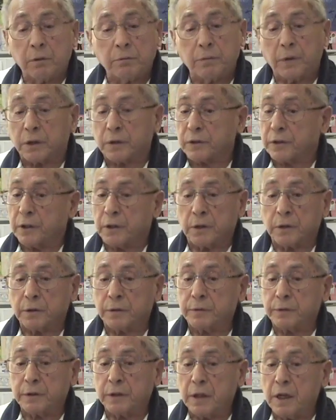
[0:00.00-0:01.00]
But
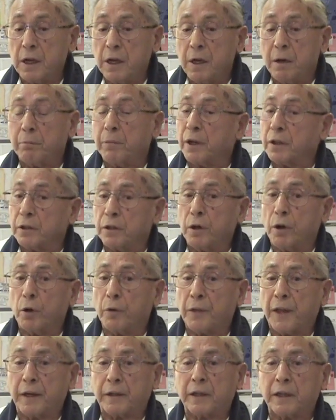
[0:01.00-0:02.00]
no,
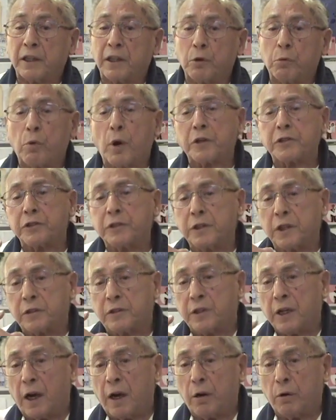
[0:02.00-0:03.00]
there wasn't a
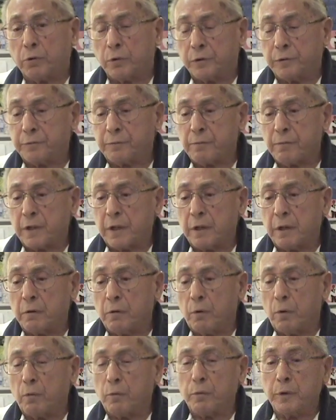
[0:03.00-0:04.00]
town
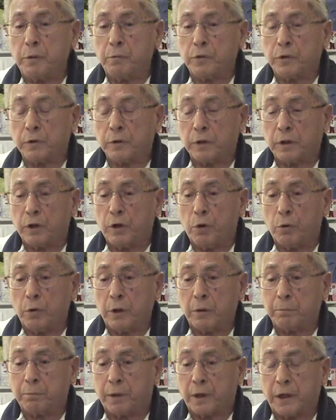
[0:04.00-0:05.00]
when we were
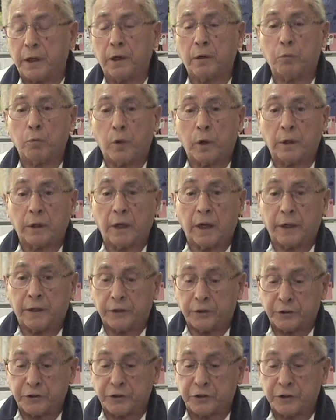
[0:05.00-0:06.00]
playing
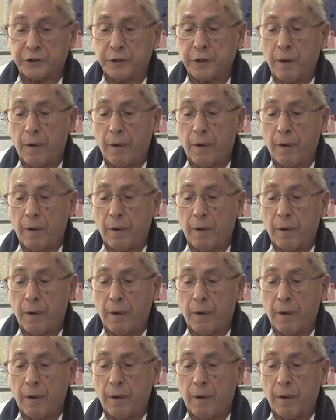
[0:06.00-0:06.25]
one-nighters,